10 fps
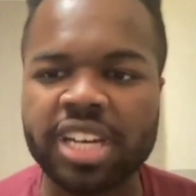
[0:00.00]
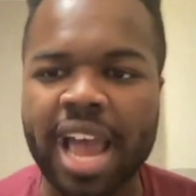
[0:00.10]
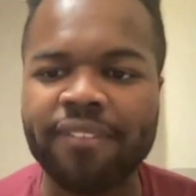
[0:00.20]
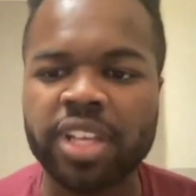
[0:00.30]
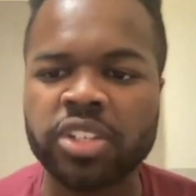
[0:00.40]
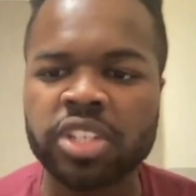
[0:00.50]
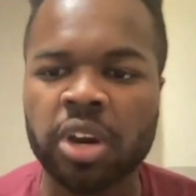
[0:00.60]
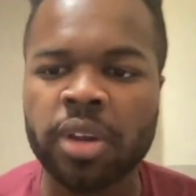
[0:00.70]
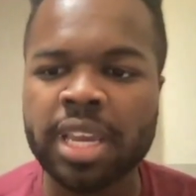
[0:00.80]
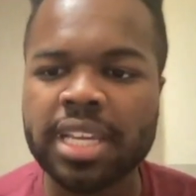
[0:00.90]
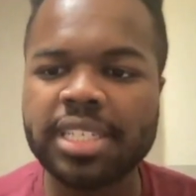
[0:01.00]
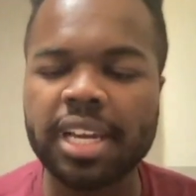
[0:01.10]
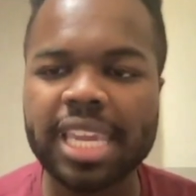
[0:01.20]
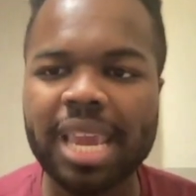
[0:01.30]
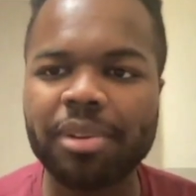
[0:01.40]
And I feel as though
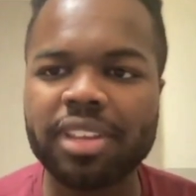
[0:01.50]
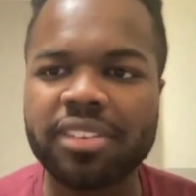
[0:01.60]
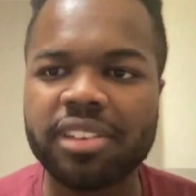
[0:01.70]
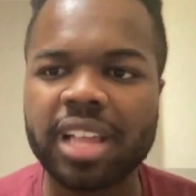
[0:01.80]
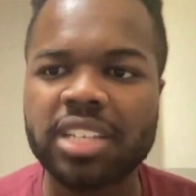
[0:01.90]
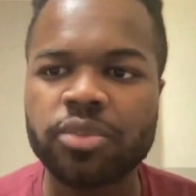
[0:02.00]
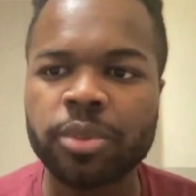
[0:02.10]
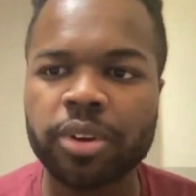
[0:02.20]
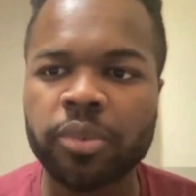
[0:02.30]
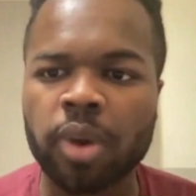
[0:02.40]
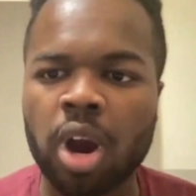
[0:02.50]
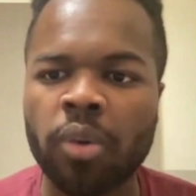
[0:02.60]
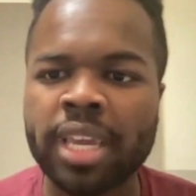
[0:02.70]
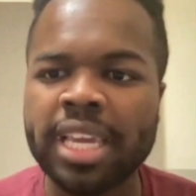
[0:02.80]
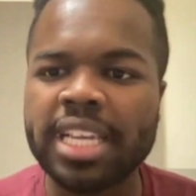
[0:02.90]
Dougie Hamilton still has room to grow.